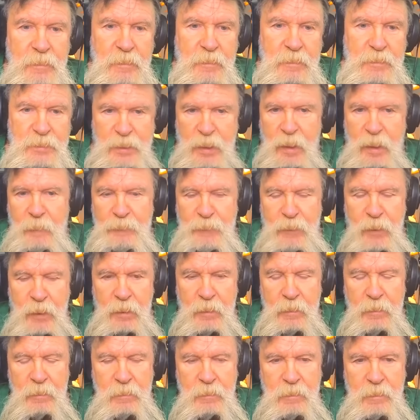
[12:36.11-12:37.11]

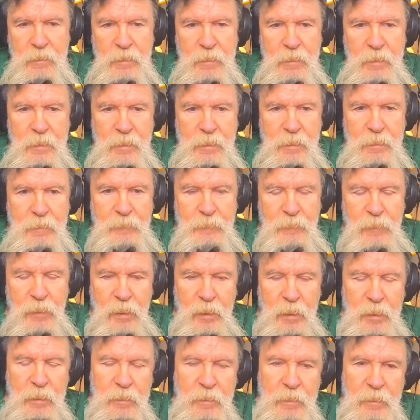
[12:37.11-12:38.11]
something.
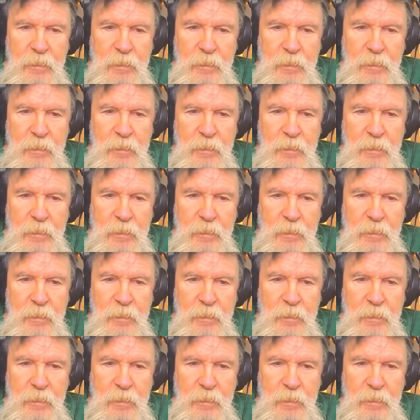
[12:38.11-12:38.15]
But